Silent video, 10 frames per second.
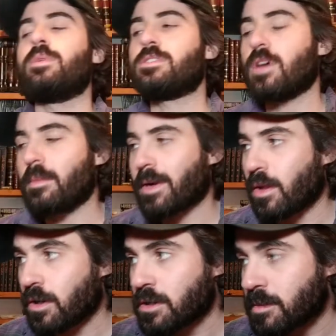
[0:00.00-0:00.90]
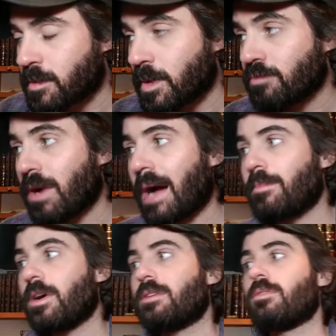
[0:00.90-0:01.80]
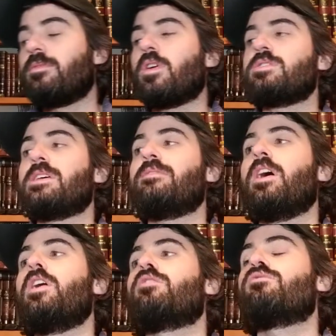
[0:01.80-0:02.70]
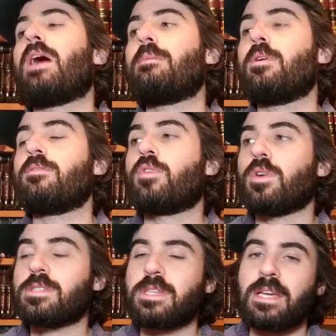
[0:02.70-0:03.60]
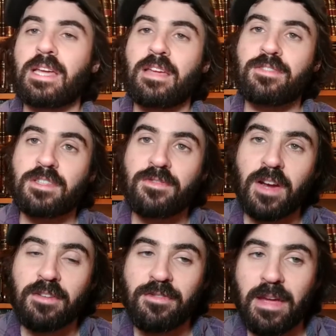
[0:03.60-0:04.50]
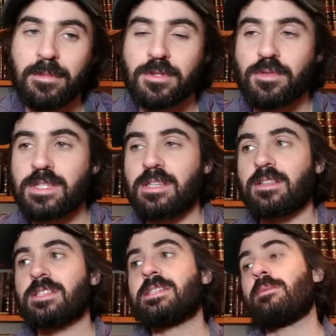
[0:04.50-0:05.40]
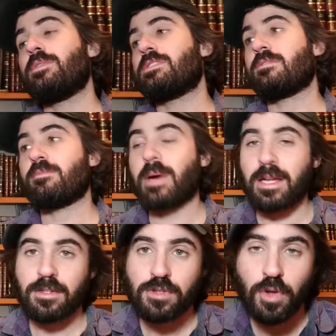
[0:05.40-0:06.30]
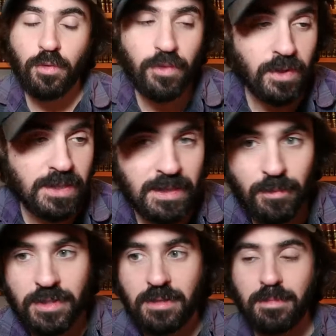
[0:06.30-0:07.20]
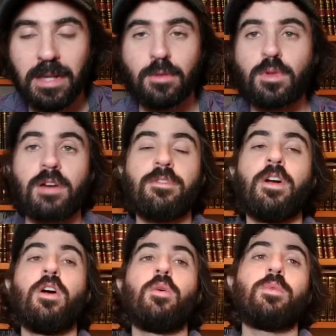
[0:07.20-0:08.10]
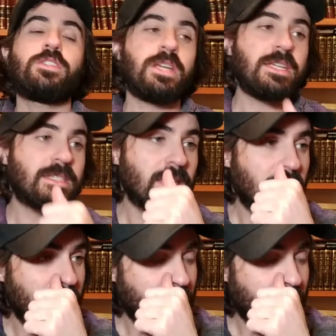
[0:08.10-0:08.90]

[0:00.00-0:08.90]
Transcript: we saw a machlokus between Rabbah and Rav Yosef. Rabbah, of course, gives this very famous reason, the same reason by Shofar, the same reason by Lulav, which is